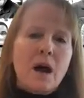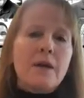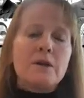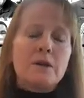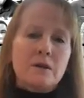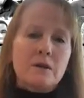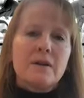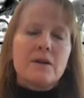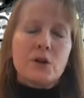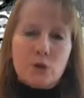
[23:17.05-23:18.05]

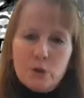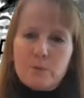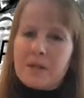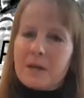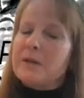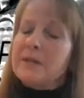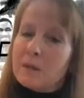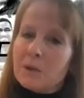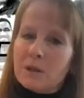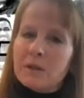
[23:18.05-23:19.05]
other groups that are
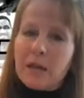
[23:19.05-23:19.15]
similar,